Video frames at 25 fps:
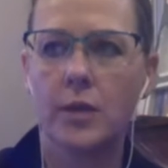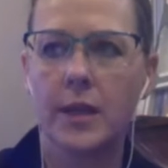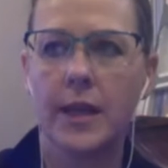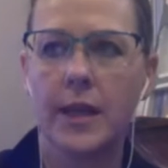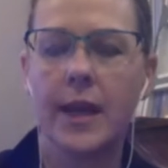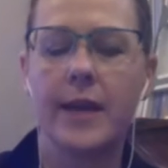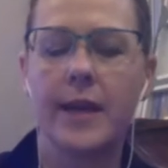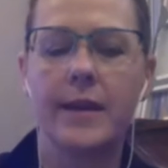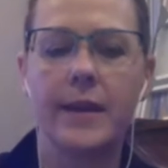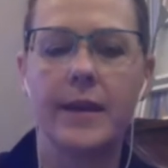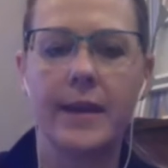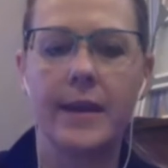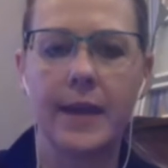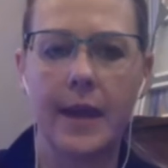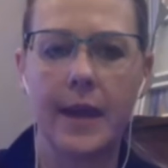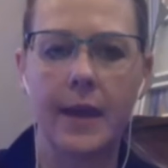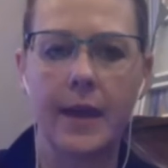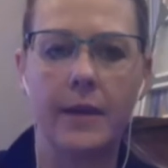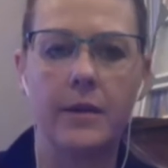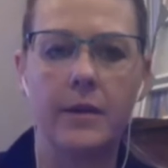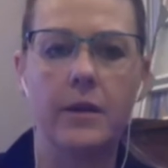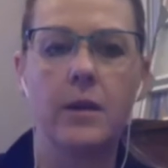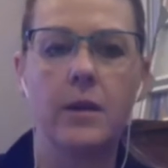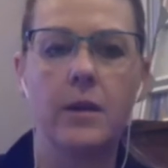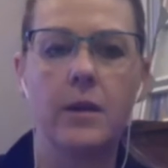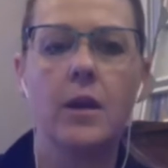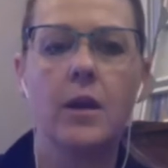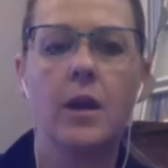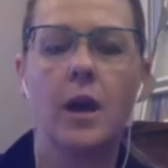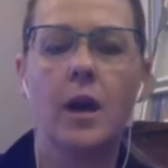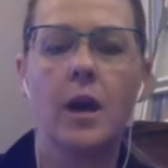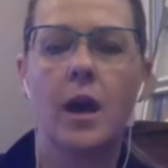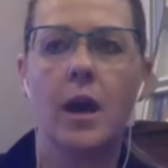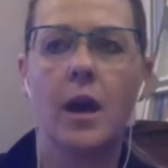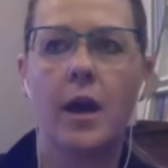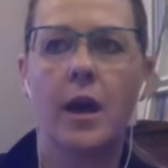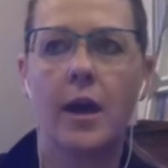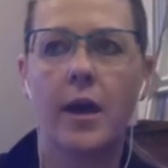And again,
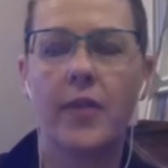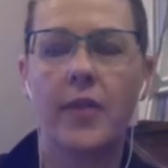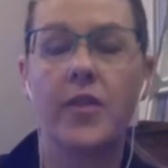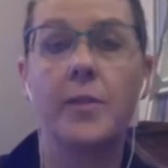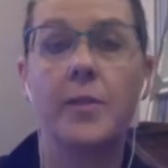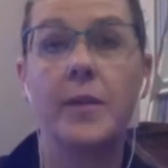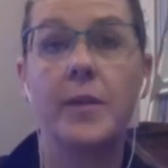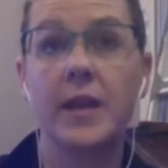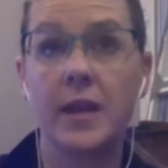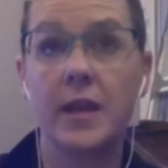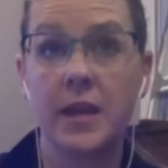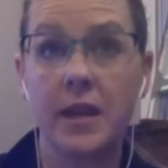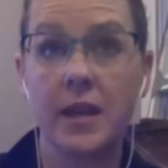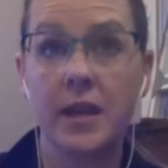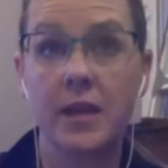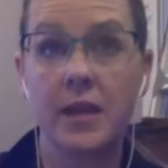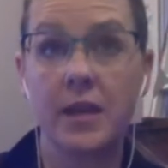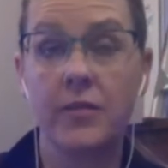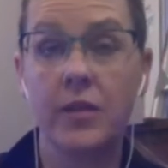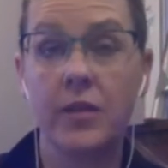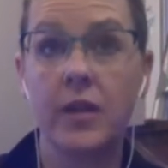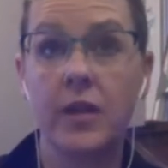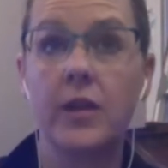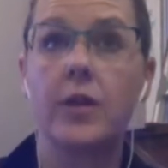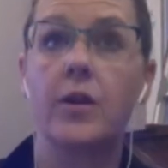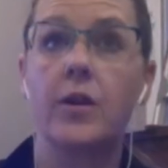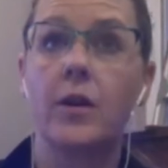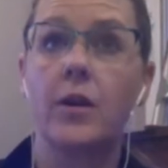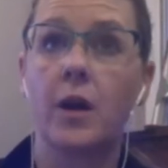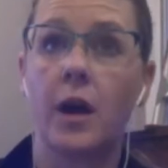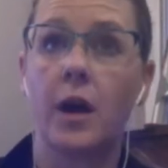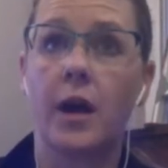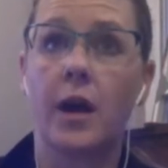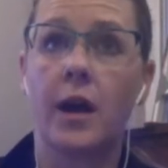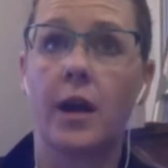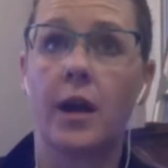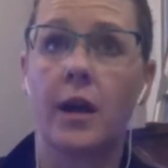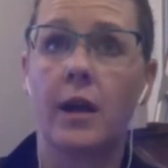at the beginning of the year,
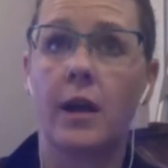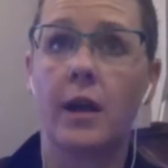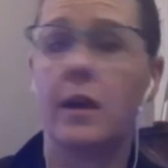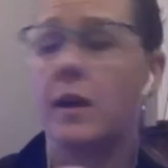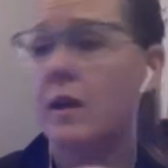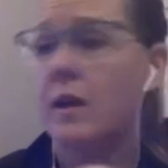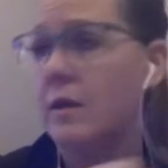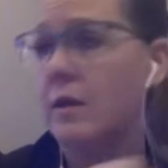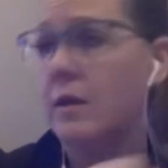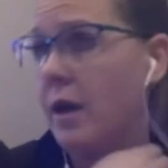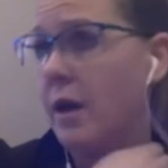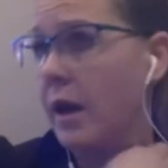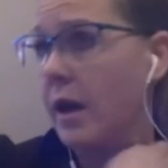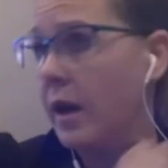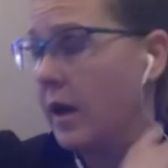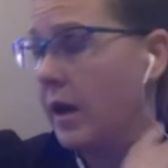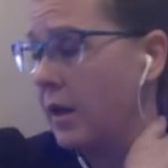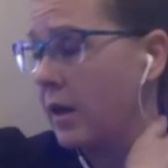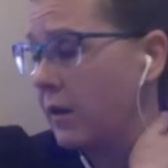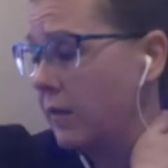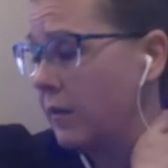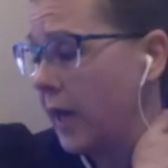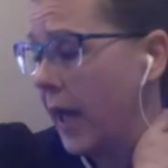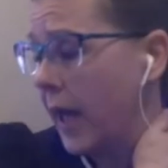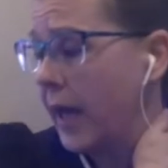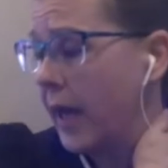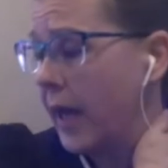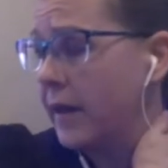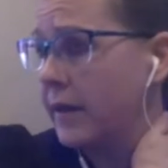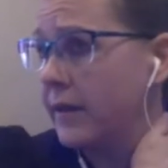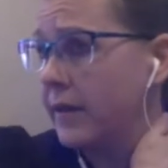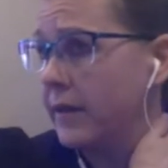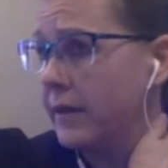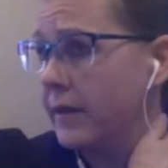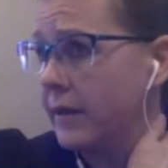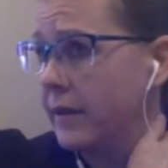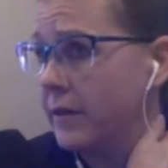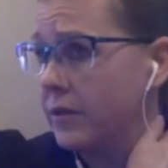I added
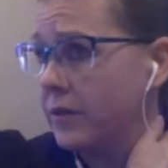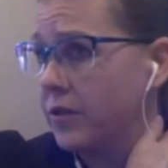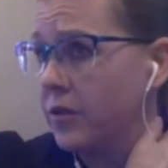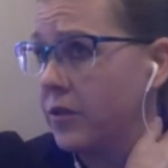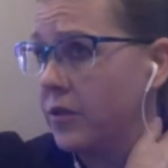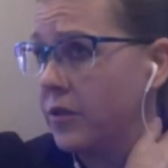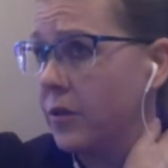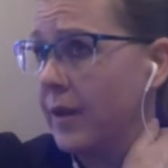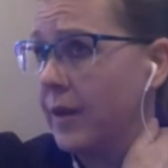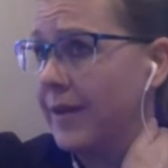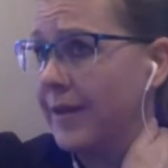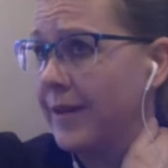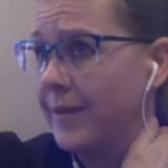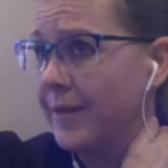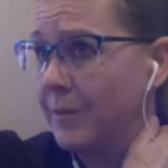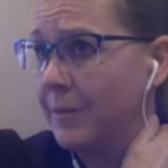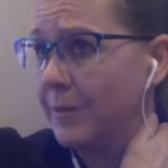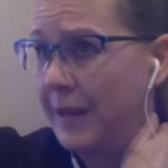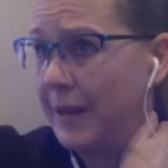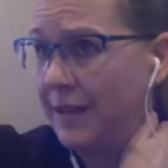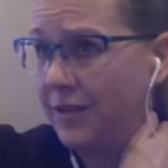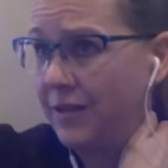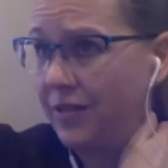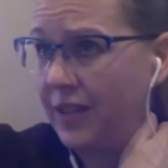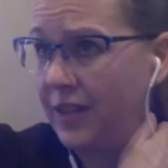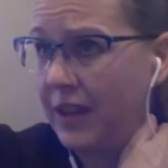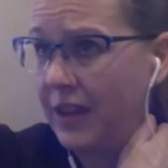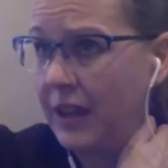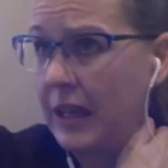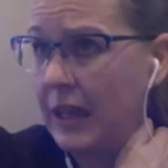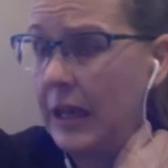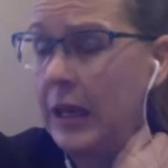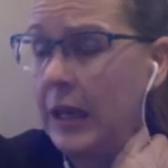it into an admin fee.